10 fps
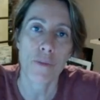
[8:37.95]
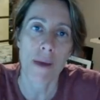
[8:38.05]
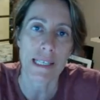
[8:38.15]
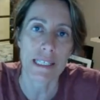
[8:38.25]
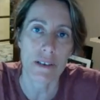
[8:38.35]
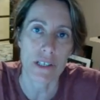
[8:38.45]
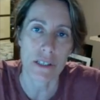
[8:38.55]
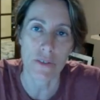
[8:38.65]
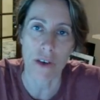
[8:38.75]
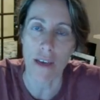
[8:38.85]
bacteria to
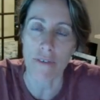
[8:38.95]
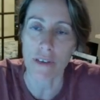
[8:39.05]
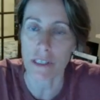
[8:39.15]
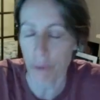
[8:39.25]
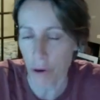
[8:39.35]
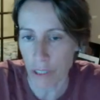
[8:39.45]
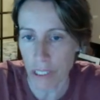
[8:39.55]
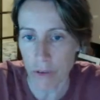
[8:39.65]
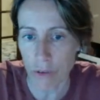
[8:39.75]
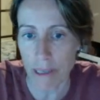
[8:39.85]
survive because the
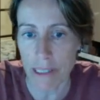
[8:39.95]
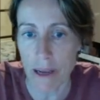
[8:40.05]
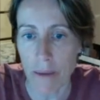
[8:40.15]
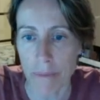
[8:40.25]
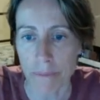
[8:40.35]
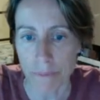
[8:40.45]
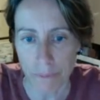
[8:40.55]
proteins are all messed up.